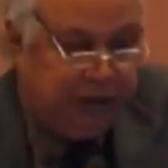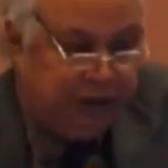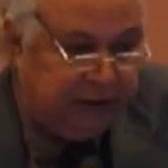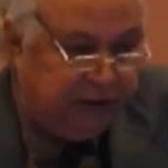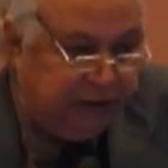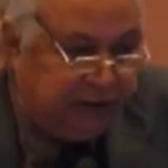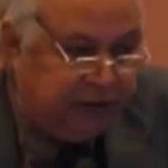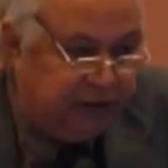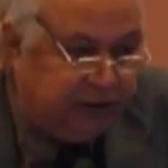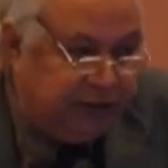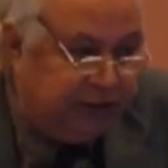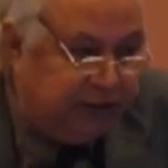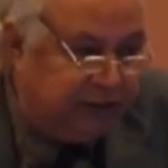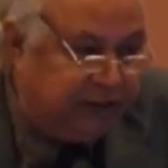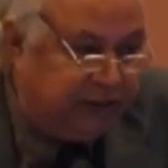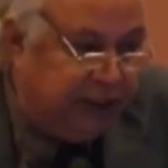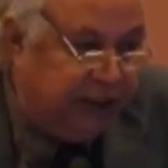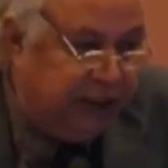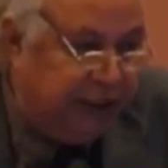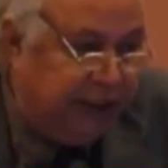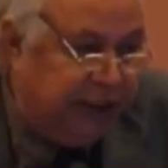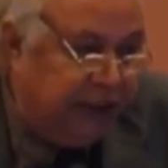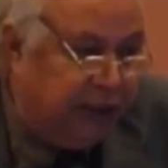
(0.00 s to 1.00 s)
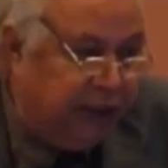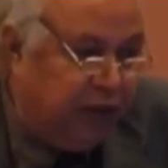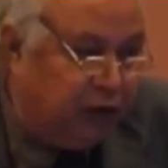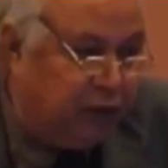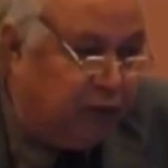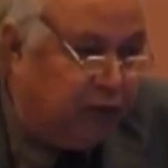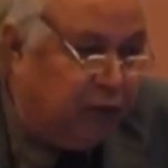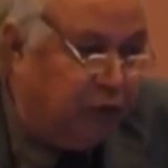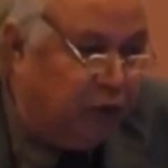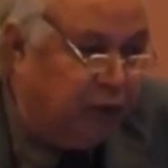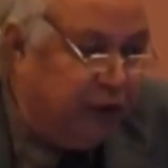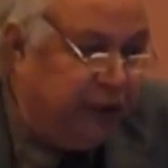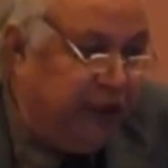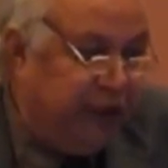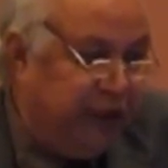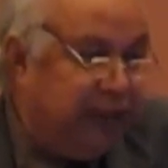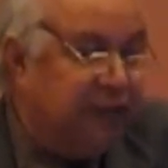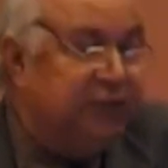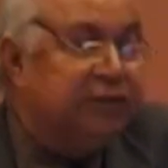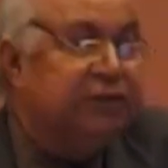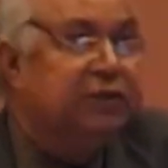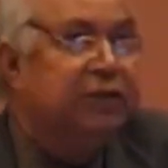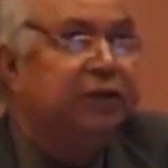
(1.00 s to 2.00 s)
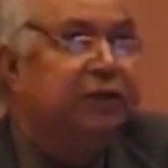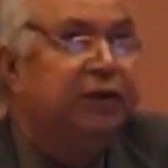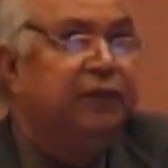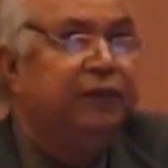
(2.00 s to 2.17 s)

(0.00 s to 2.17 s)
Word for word: 60 or more years,